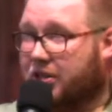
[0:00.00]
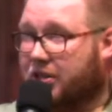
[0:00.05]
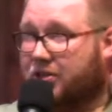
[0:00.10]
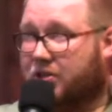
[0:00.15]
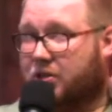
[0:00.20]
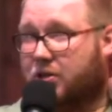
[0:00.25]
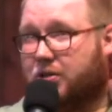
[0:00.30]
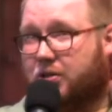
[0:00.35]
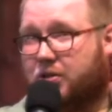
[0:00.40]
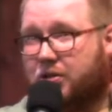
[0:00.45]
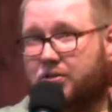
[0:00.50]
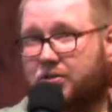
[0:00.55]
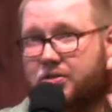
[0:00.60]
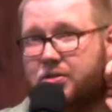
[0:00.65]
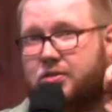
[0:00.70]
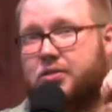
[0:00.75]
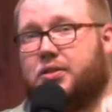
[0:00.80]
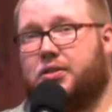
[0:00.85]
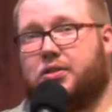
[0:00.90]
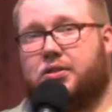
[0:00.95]
senior
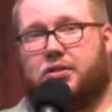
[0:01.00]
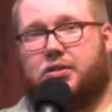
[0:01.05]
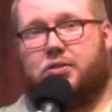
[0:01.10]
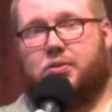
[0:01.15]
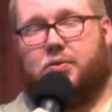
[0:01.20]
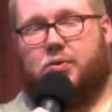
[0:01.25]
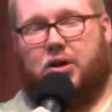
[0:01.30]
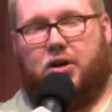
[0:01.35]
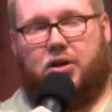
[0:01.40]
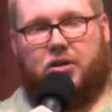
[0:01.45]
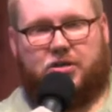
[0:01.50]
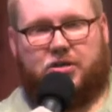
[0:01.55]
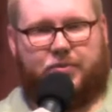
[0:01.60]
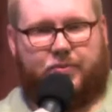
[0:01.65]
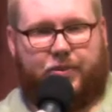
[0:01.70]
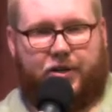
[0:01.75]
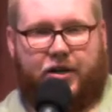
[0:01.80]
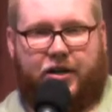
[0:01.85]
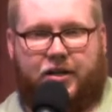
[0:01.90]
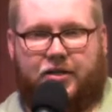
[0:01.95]
adults, we all
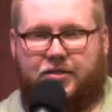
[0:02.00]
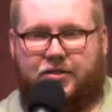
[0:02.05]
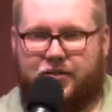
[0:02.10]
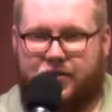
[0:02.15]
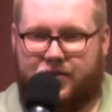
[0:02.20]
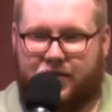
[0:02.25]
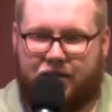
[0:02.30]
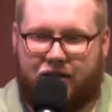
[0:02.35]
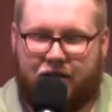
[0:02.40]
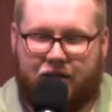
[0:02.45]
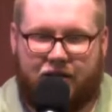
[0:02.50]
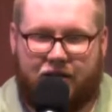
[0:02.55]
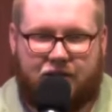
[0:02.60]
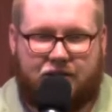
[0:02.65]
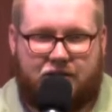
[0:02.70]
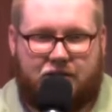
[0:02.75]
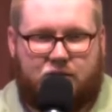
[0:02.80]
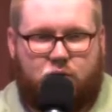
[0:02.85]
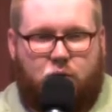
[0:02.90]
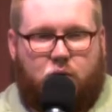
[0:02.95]
experience.
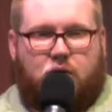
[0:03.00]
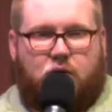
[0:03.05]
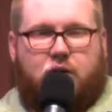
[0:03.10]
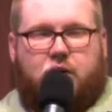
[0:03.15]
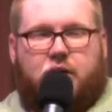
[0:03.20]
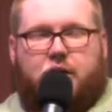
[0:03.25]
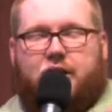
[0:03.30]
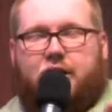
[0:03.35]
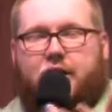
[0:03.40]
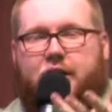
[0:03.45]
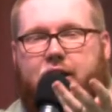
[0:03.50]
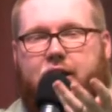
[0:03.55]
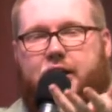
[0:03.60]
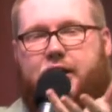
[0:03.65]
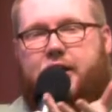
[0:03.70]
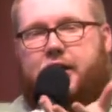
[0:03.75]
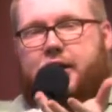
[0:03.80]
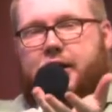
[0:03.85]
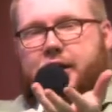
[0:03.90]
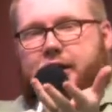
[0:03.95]
It's this word
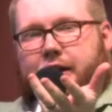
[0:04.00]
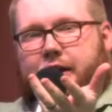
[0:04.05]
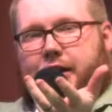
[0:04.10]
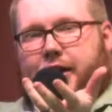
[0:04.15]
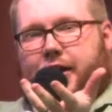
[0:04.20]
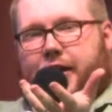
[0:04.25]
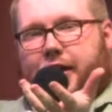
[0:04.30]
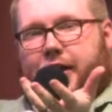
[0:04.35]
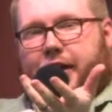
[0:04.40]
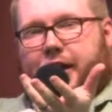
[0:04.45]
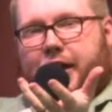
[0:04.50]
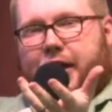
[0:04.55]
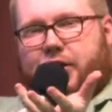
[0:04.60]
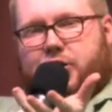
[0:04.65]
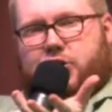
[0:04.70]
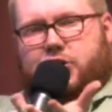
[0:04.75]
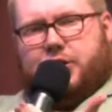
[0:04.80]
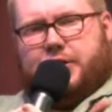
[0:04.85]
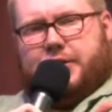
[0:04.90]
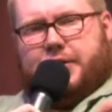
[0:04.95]

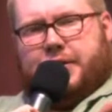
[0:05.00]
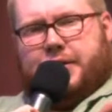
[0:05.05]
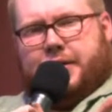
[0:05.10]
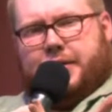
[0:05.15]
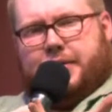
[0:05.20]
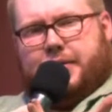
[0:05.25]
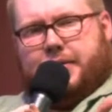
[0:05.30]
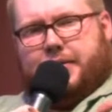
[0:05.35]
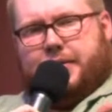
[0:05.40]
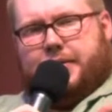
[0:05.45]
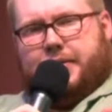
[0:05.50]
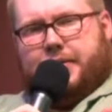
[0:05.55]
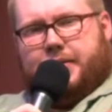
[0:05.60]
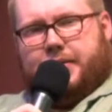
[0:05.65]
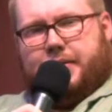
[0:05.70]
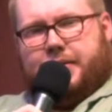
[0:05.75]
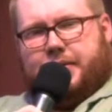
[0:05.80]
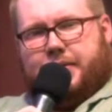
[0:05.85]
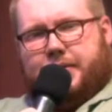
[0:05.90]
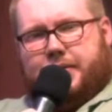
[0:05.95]
anxiousness.
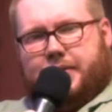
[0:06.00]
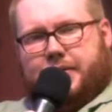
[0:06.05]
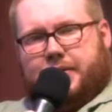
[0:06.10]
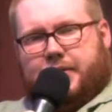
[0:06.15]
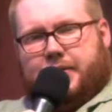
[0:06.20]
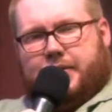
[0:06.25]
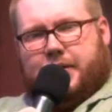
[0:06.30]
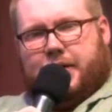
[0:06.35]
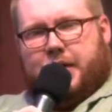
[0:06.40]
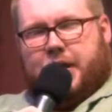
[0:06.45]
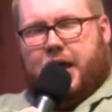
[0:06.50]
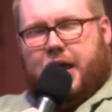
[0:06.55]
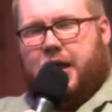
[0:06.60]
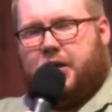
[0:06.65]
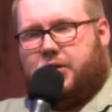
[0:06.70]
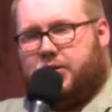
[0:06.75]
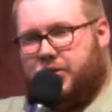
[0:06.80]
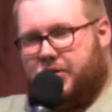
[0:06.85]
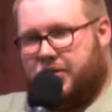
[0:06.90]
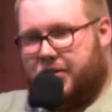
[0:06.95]

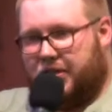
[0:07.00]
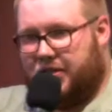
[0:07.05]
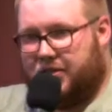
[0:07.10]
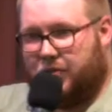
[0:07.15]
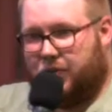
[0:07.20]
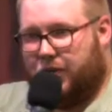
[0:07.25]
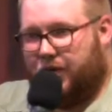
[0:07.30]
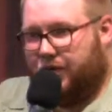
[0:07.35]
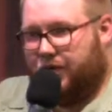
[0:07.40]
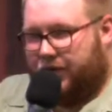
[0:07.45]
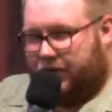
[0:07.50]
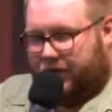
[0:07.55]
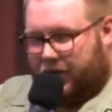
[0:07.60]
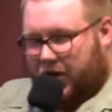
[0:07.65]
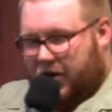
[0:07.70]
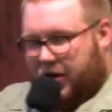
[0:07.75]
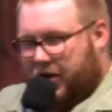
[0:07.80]
Anxiousness, we've